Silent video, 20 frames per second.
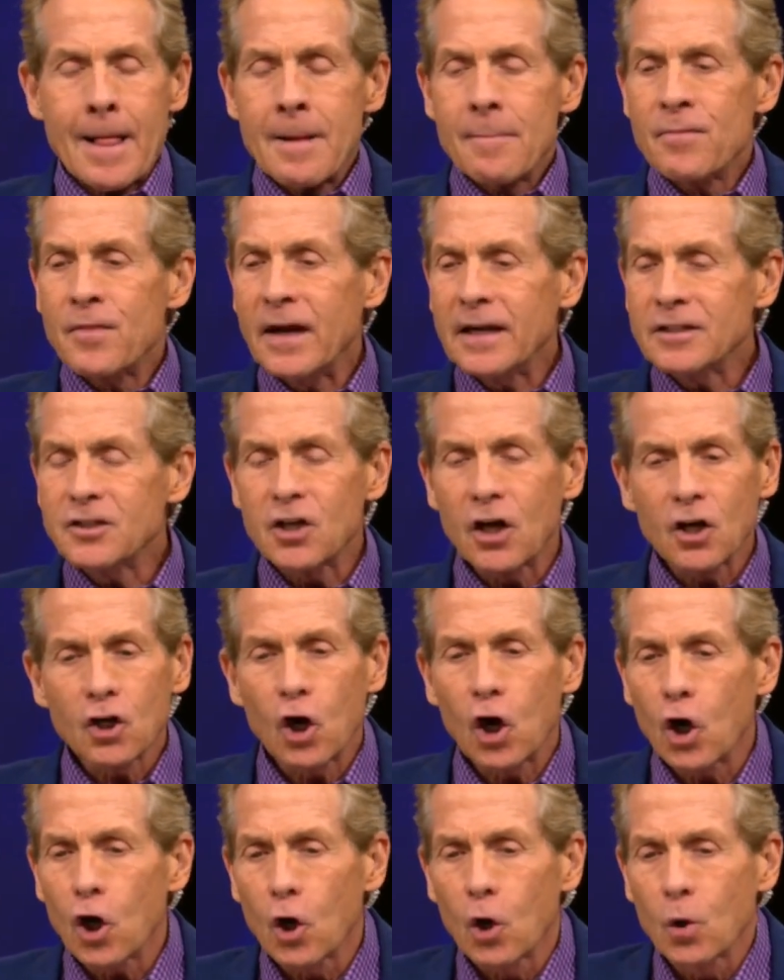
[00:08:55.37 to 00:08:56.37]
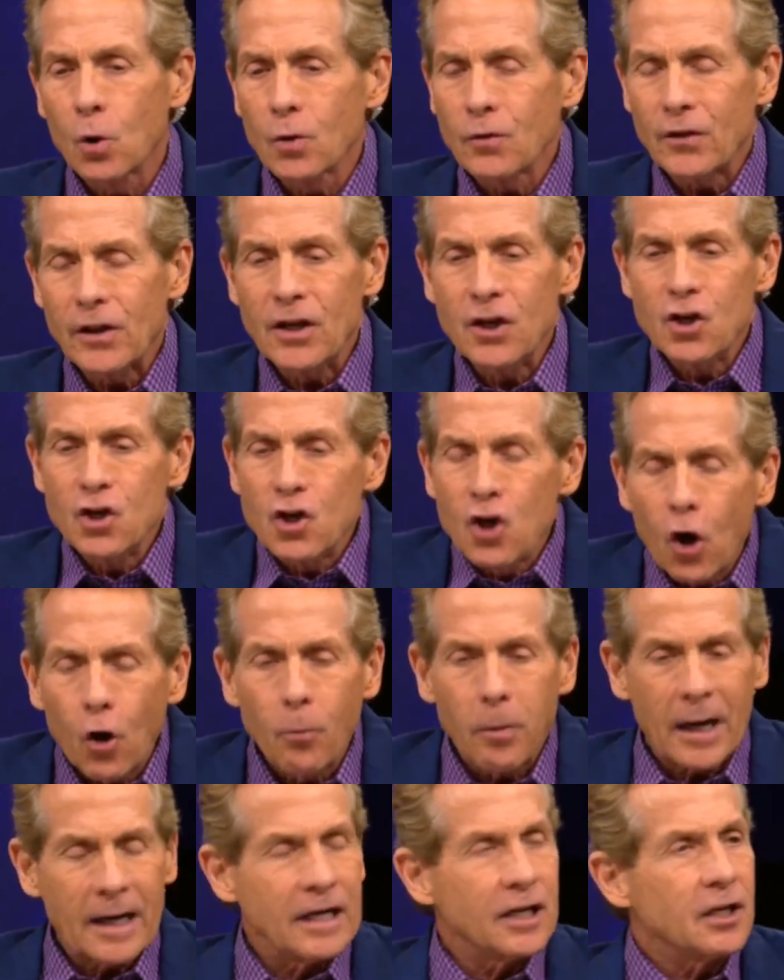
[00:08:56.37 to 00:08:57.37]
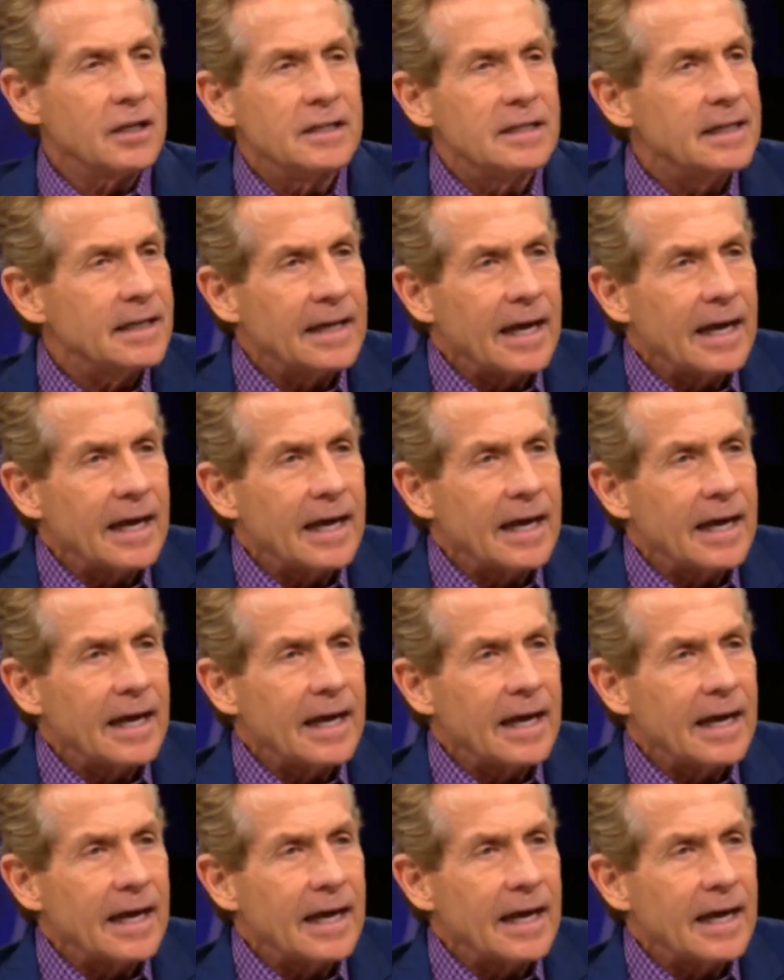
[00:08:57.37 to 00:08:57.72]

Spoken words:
they dug a hole that nobody could dig